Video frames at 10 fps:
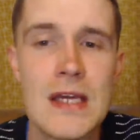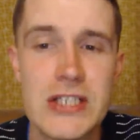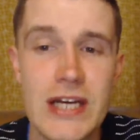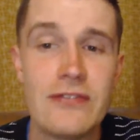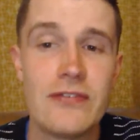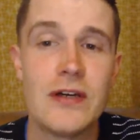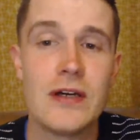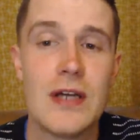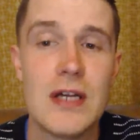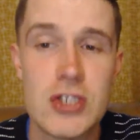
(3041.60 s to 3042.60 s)

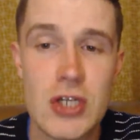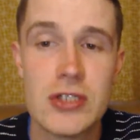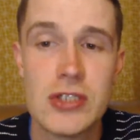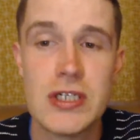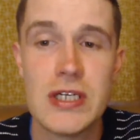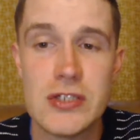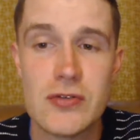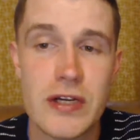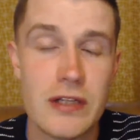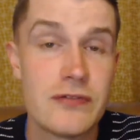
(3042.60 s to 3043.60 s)
Jephthah judged
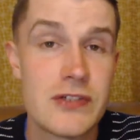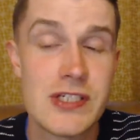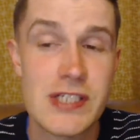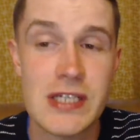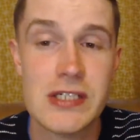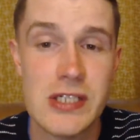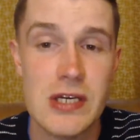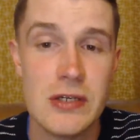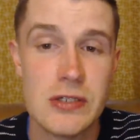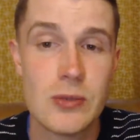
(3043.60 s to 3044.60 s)
Israel for 6
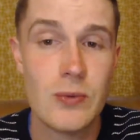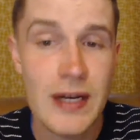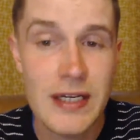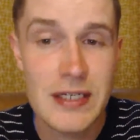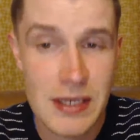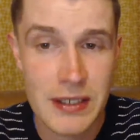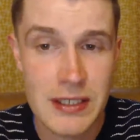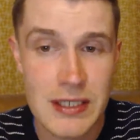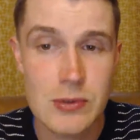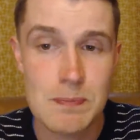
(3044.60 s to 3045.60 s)
years. When he died,
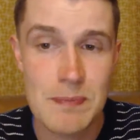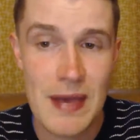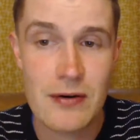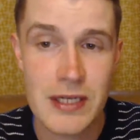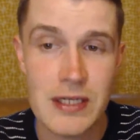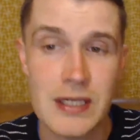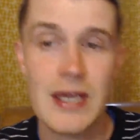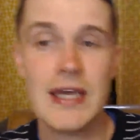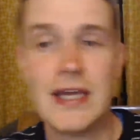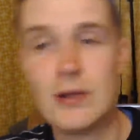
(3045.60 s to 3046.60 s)
he was buried
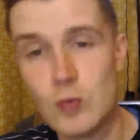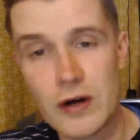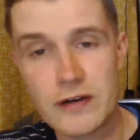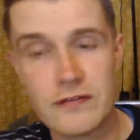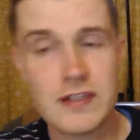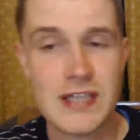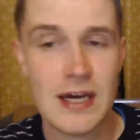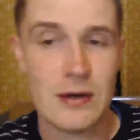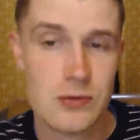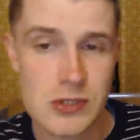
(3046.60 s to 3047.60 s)
in one of the
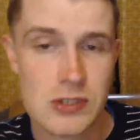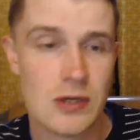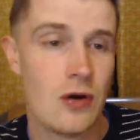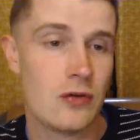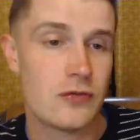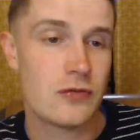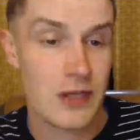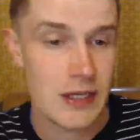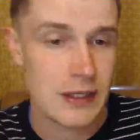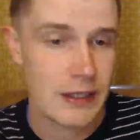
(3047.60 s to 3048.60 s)
towns of
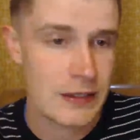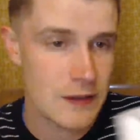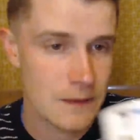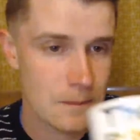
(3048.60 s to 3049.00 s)
Gilead.